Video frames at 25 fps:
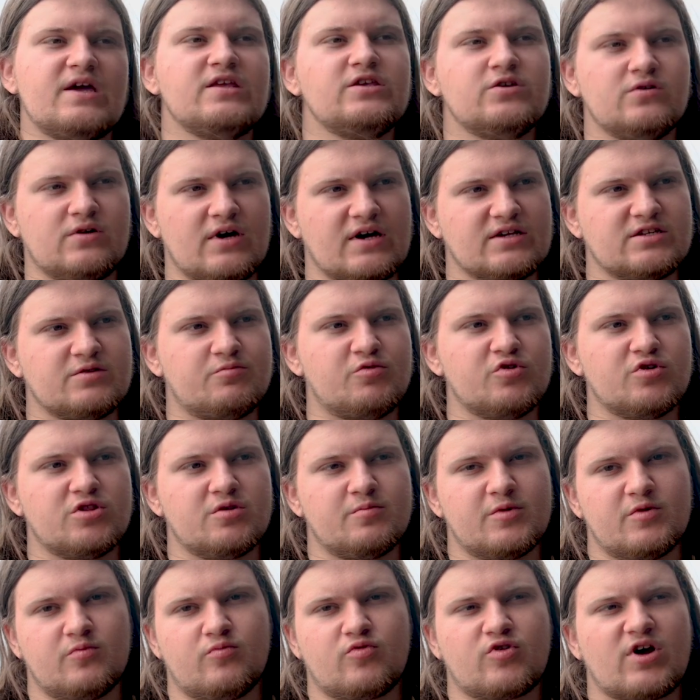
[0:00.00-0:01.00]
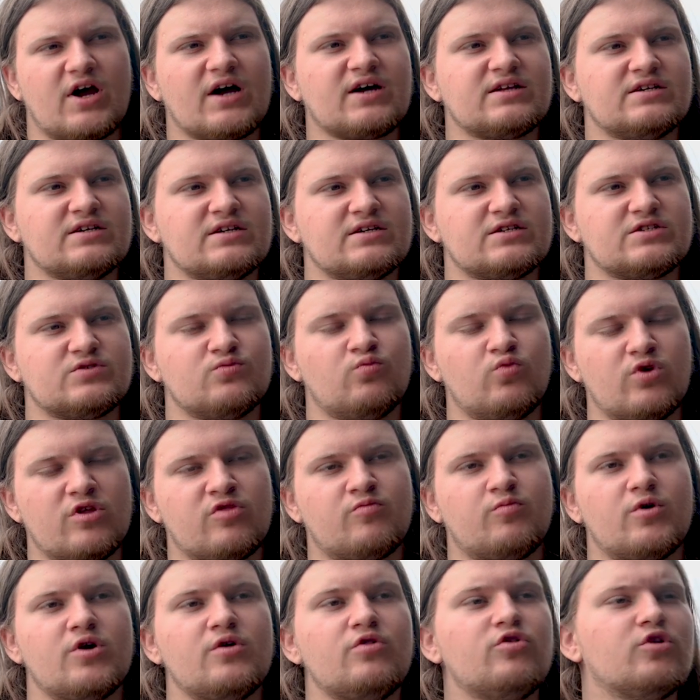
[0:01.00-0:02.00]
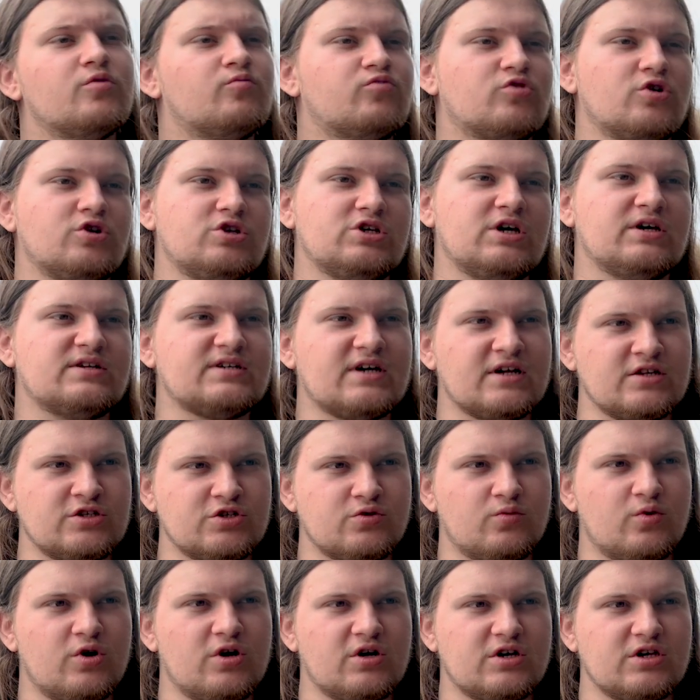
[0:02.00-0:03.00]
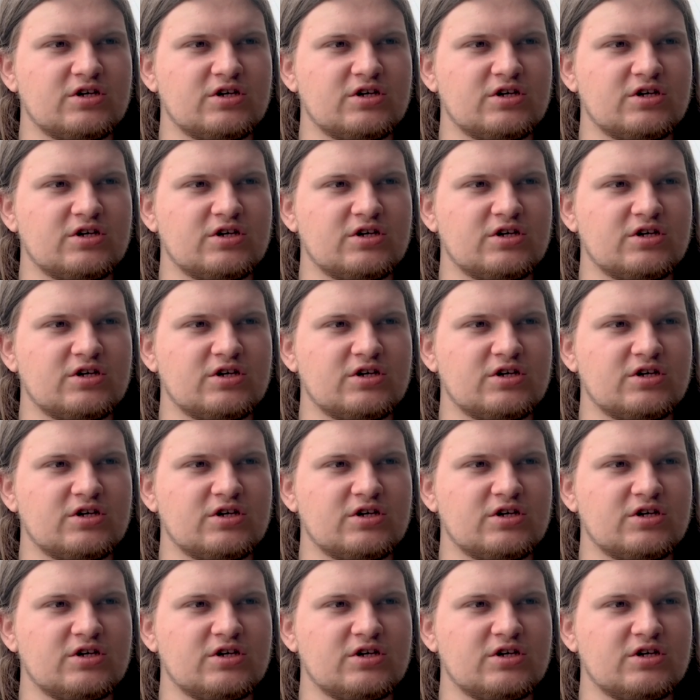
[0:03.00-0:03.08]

then you get to put them in practice with both your project and your work